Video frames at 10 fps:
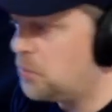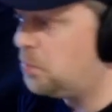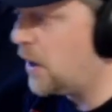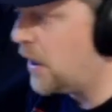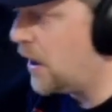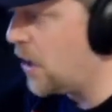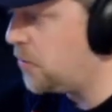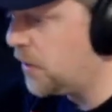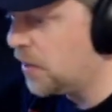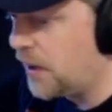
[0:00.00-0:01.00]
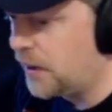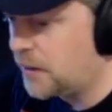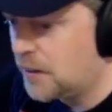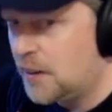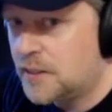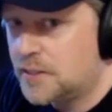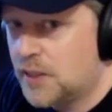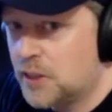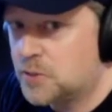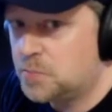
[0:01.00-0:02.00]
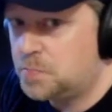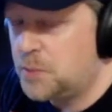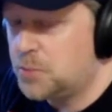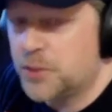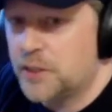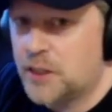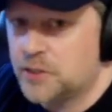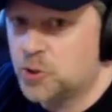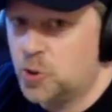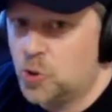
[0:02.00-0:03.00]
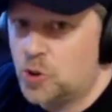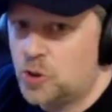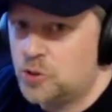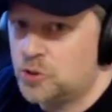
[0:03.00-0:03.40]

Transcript: But I feel like people think that's cool.